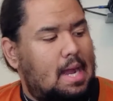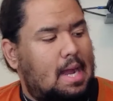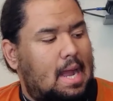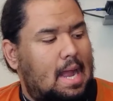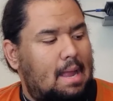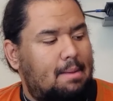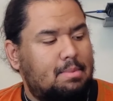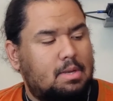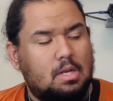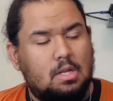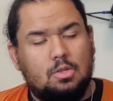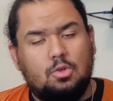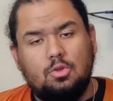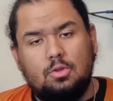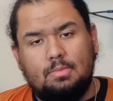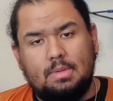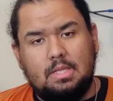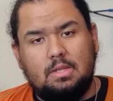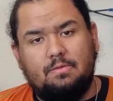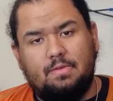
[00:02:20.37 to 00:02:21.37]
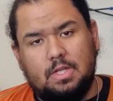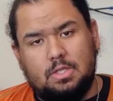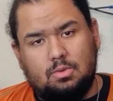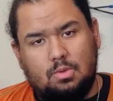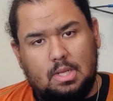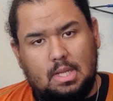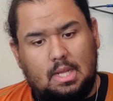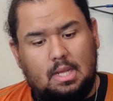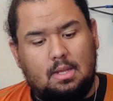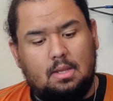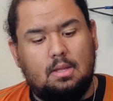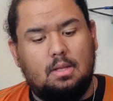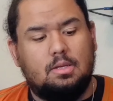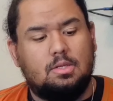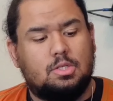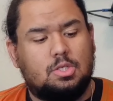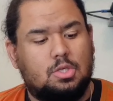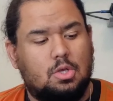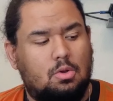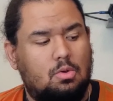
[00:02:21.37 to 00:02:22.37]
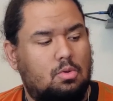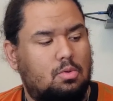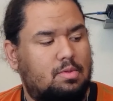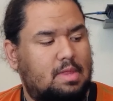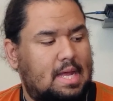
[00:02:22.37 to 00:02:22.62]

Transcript: I am going to do them individually so